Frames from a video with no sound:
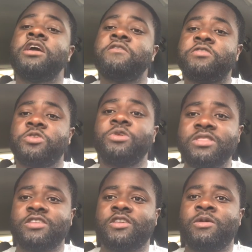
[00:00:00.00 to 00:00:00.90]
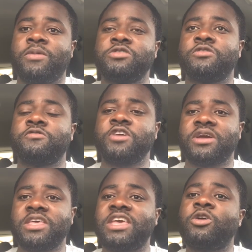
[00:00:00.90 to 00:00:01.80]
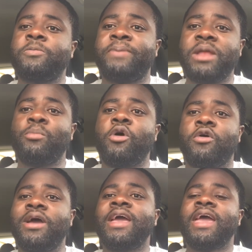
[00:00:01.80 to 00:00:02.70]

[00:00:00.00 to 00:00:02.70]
for doing the same amount of work. He got paid more.